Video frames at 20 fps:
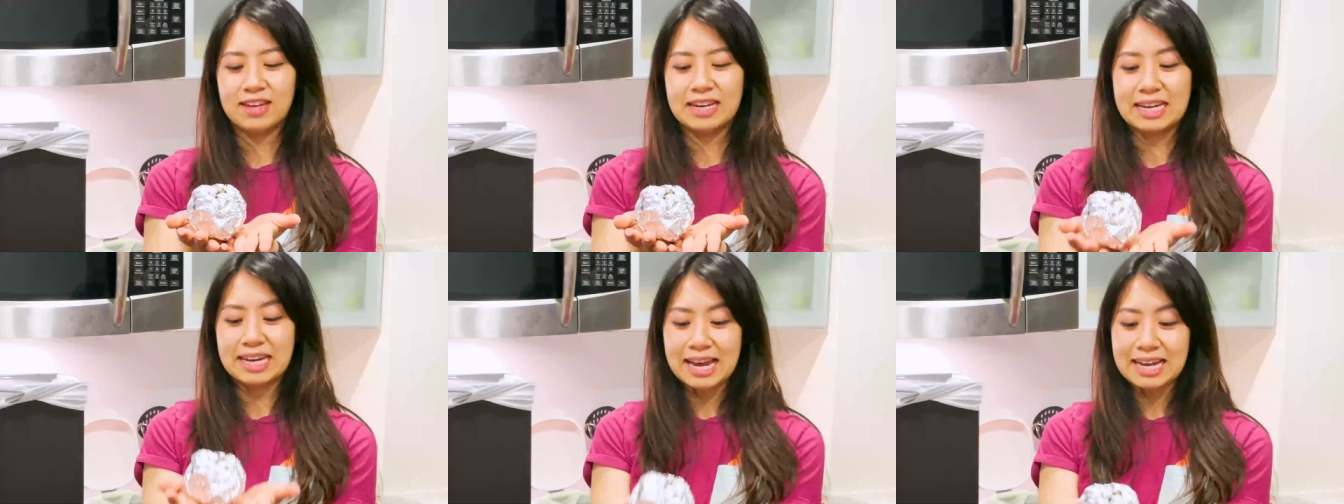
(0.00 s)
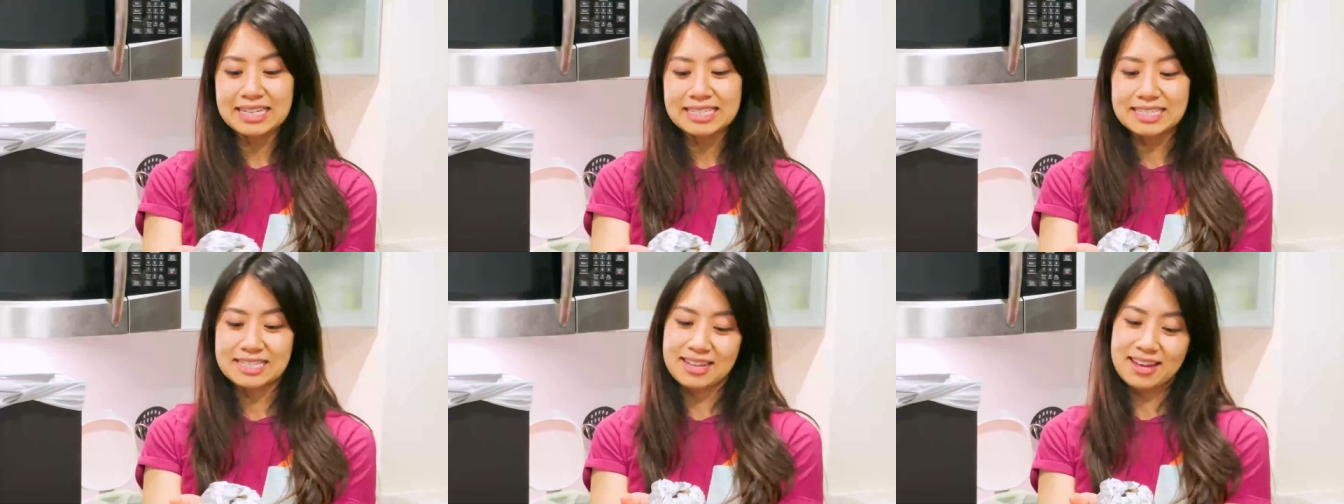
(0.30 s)
The
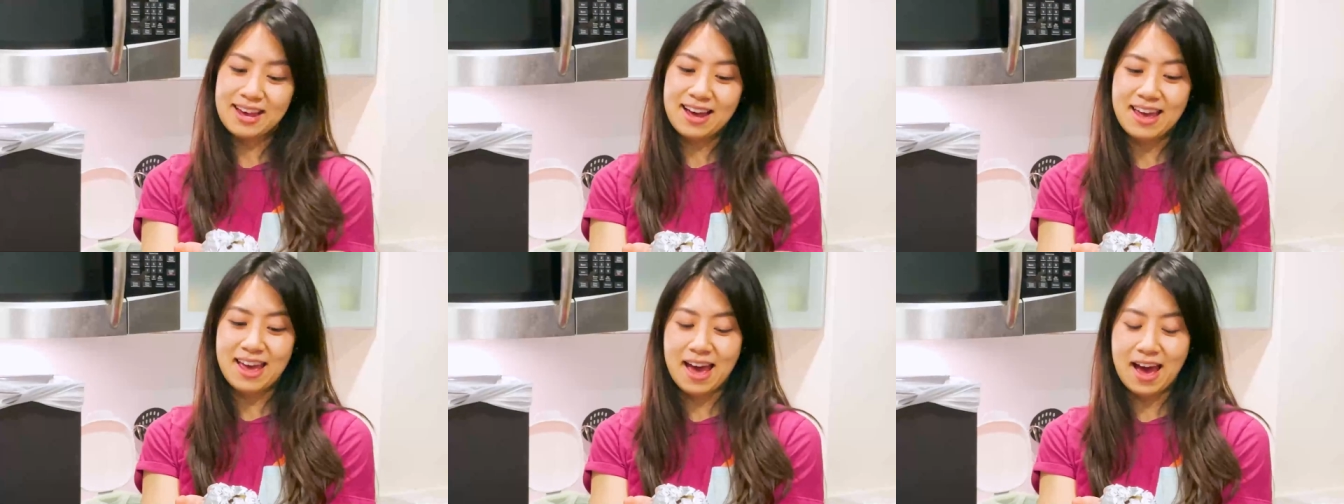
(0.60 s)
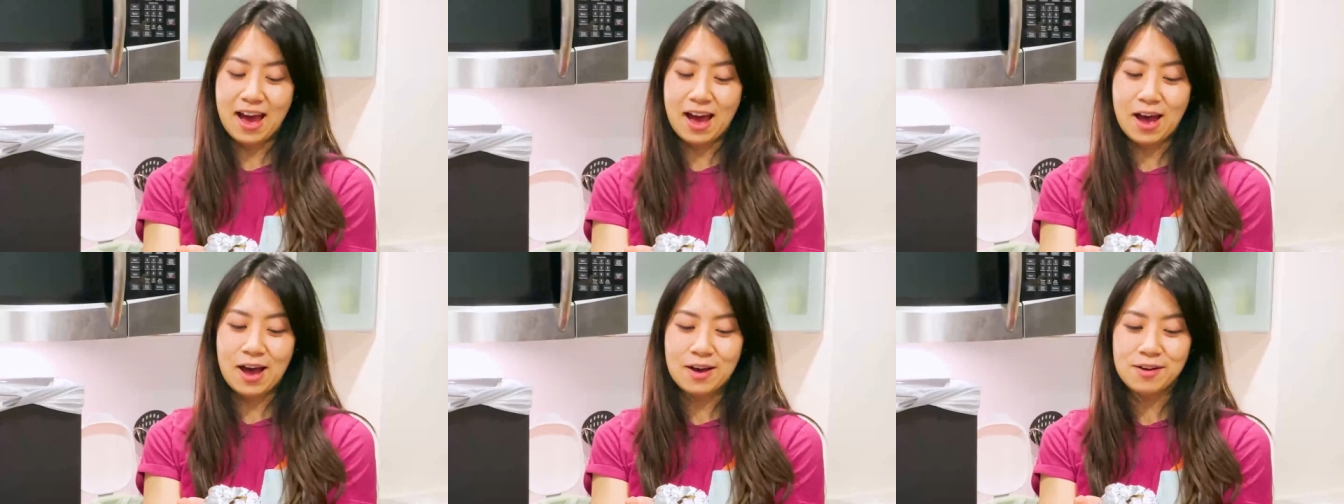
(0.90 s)
next thing I
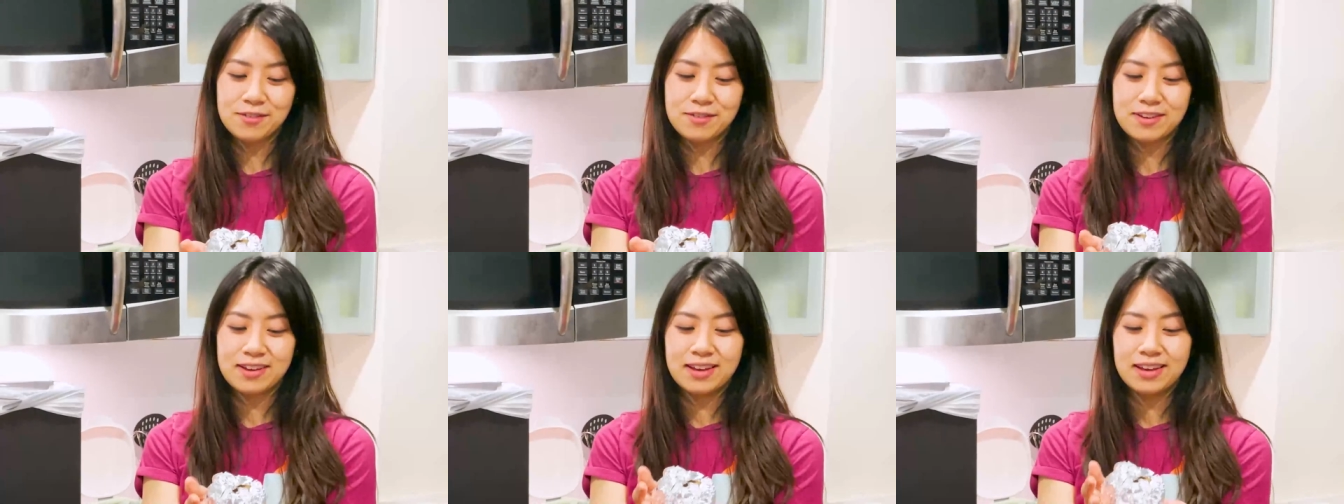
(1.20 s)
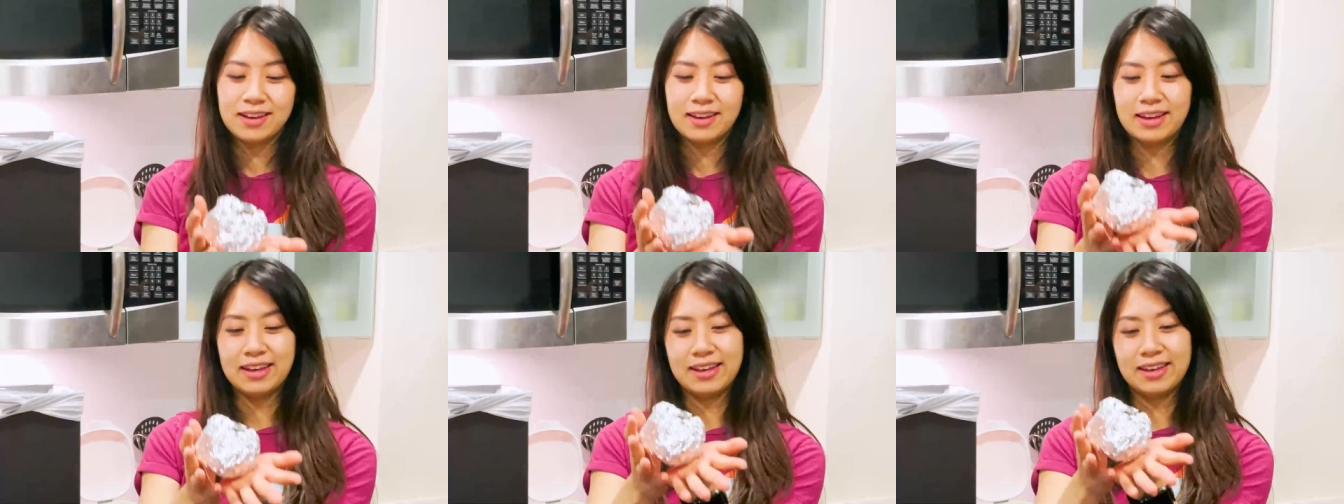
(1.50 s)
have
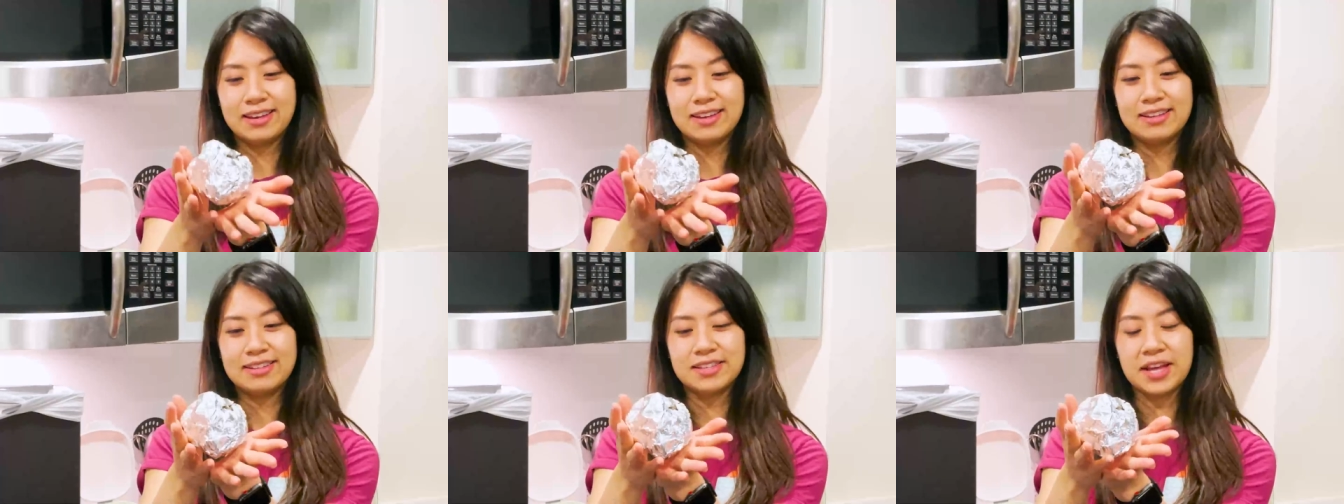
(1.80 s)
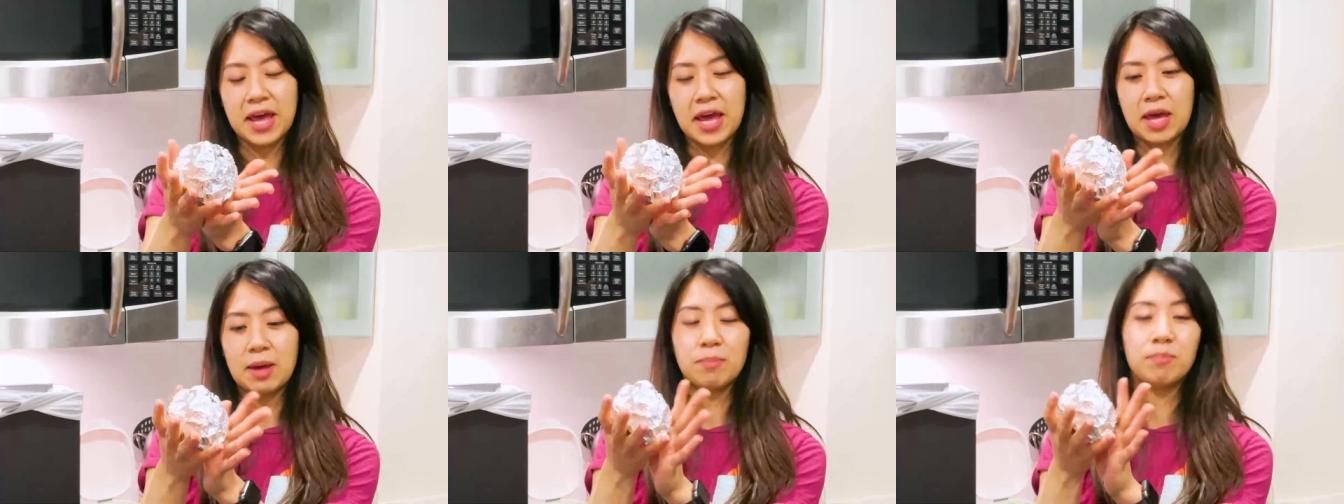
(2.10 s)
is
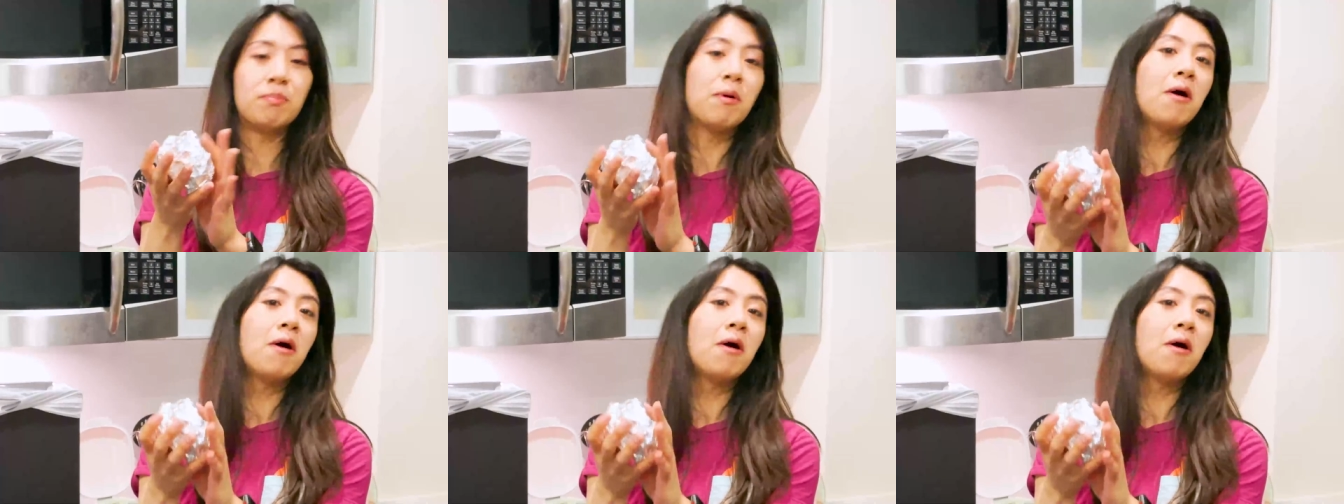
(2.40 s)
a